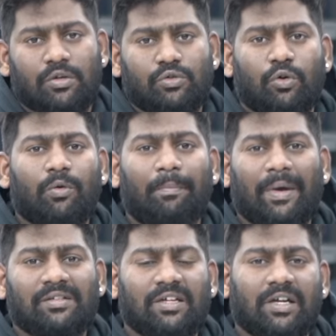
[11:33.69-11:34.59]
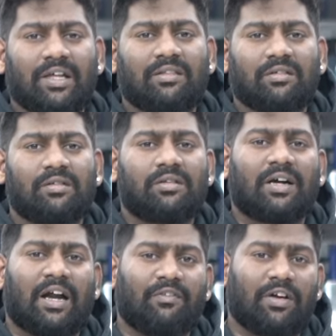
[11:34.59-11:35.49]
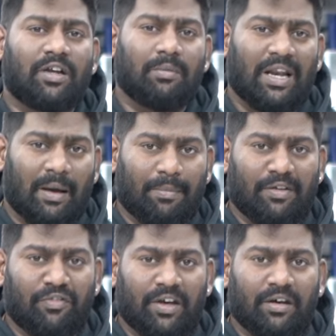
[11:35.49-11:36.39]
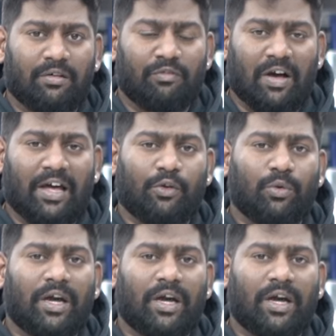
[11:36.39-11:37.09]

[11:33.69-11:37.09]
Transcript: So basically this is a convertible amplifier where you